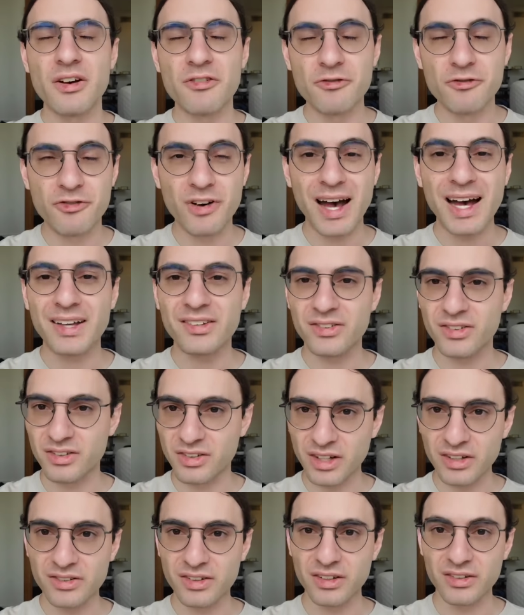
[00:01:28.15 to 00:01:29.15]
vast
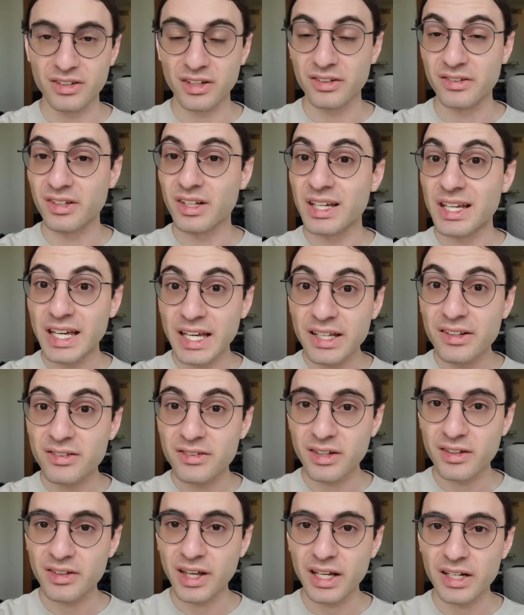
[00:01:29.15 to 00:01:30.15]
distances
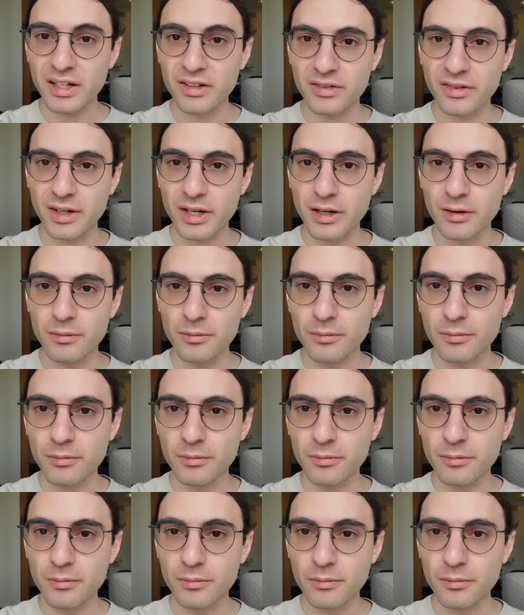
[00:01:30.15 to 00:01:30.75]
instantaneously.